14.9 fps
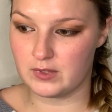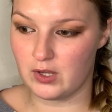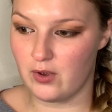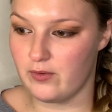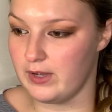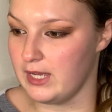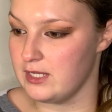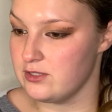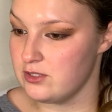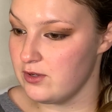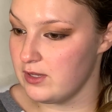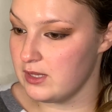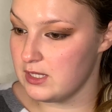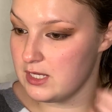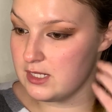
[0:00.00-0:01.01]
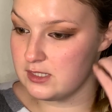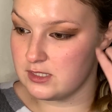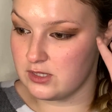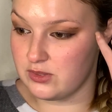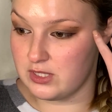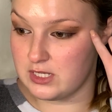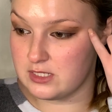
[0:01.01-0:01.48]
Okay, so at least
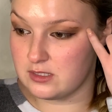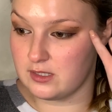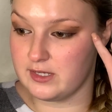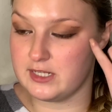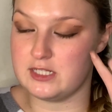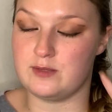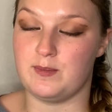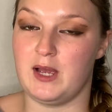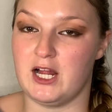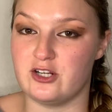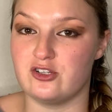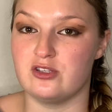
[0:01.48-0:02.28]
these lines match.